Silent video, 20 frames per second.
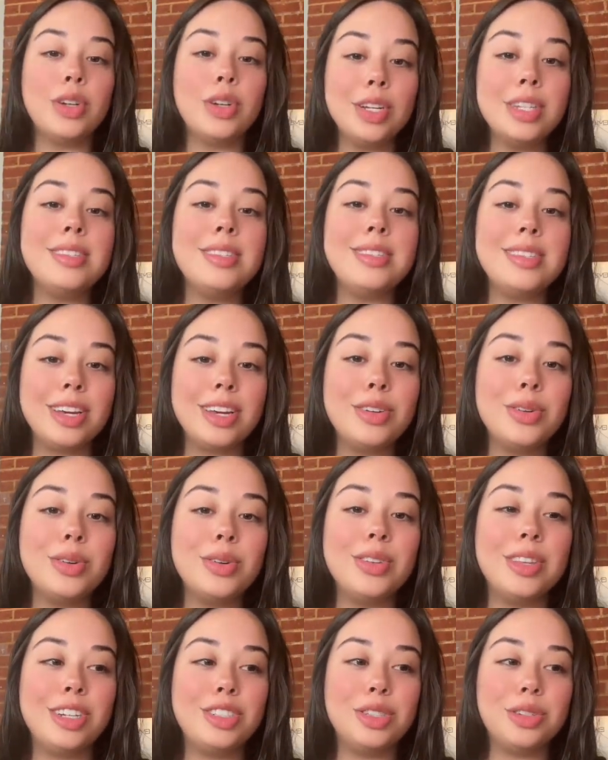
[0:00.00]
could
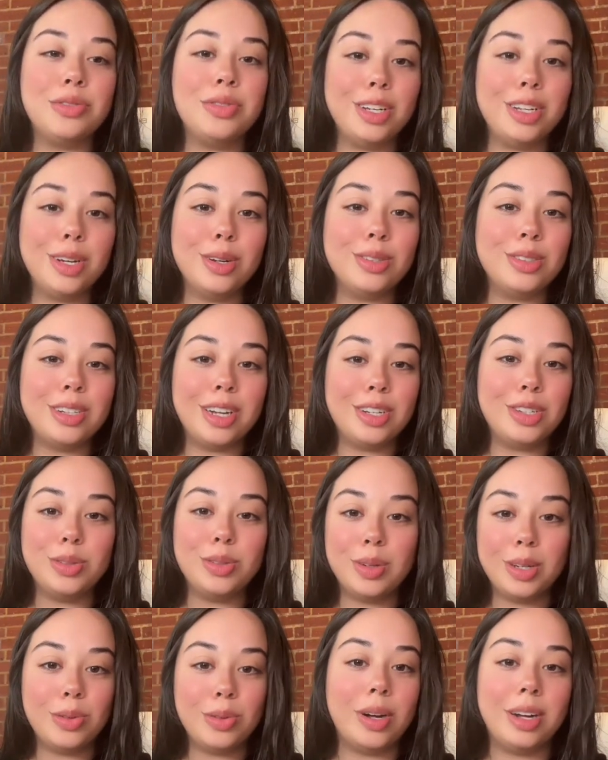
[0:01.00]
signal that your video is not
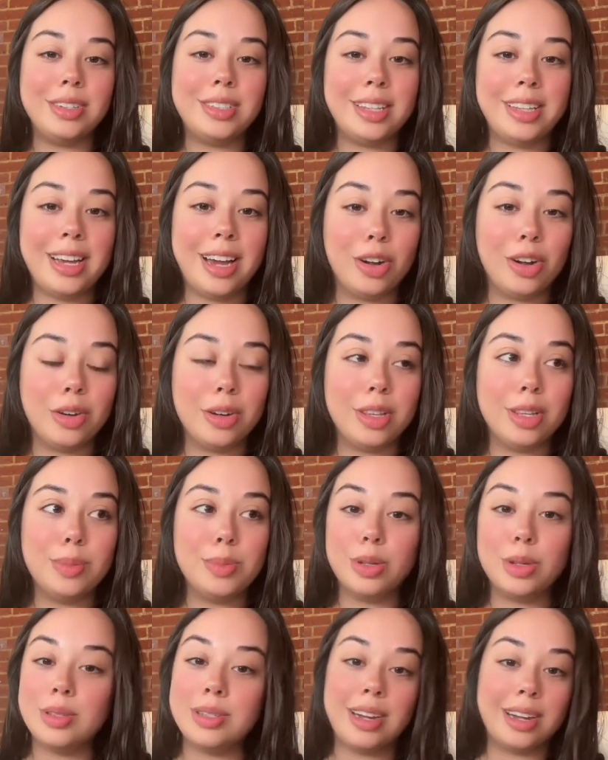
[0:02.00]
doing well to the algorithm,
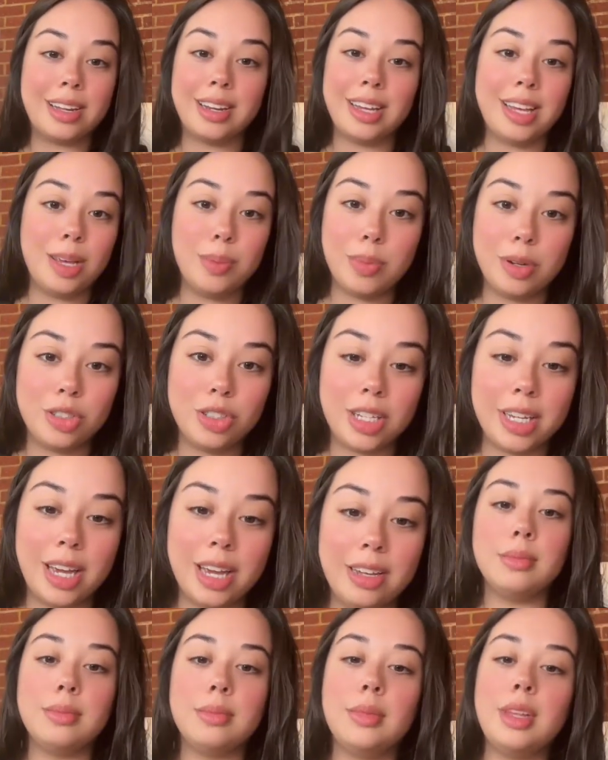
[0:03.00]
so it's not going to keep pushing
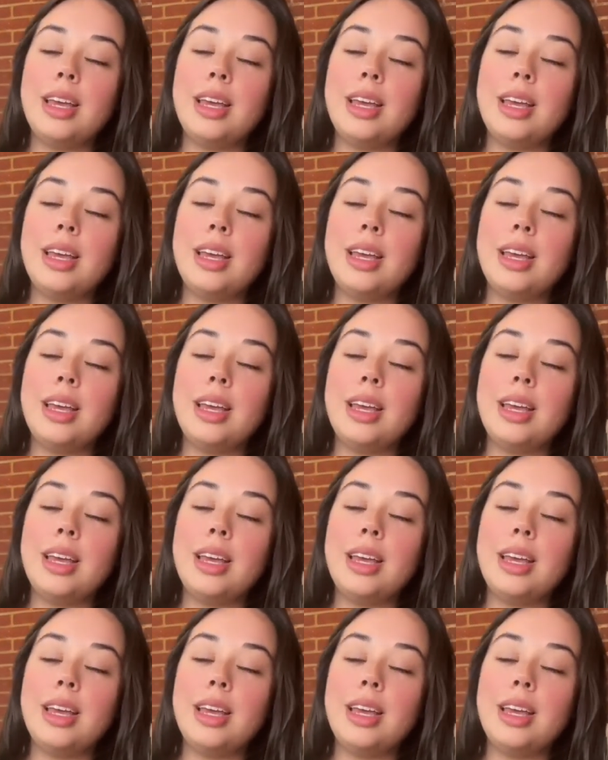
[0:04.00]
it.